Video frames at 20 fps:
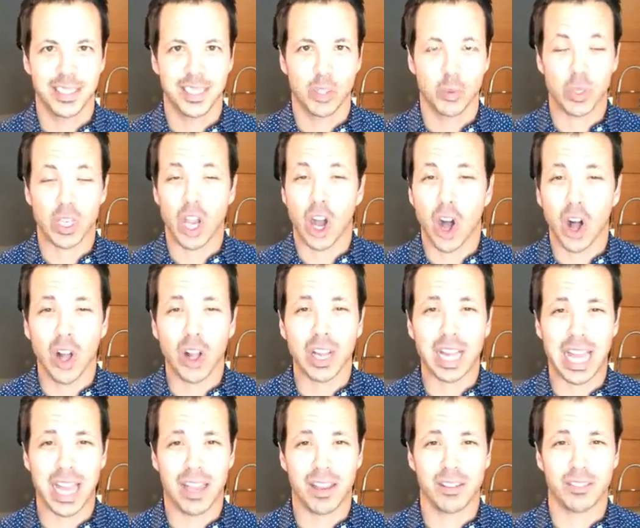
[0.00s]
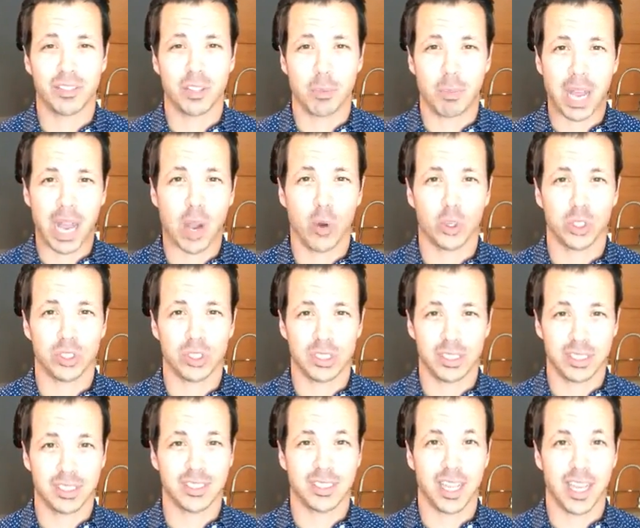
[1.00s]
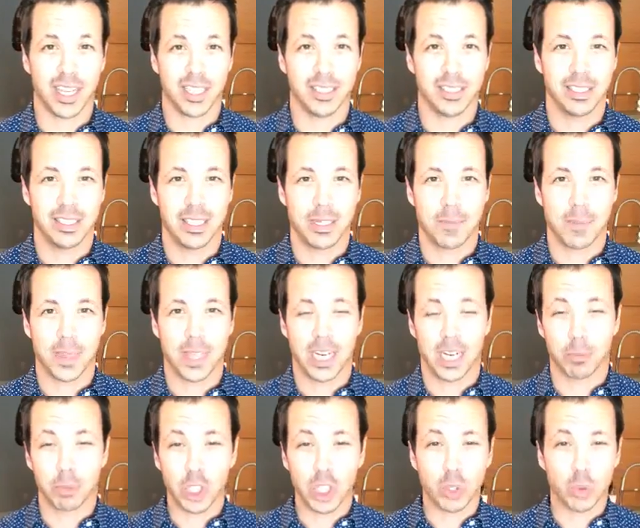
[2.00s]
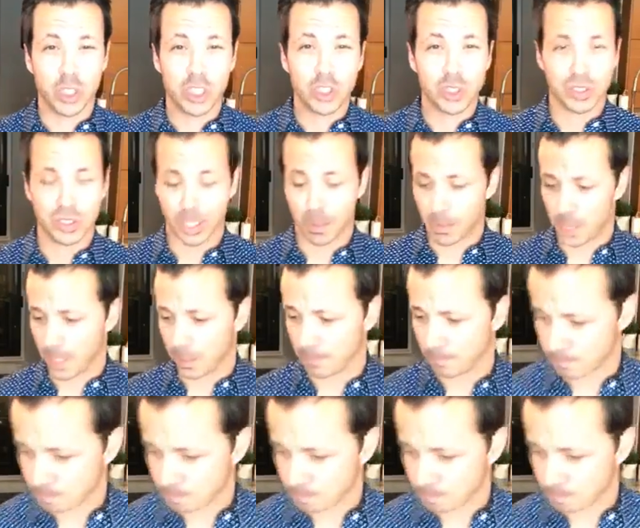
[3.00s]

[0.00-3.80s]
We all have the power to decide. And I'm going to read you something,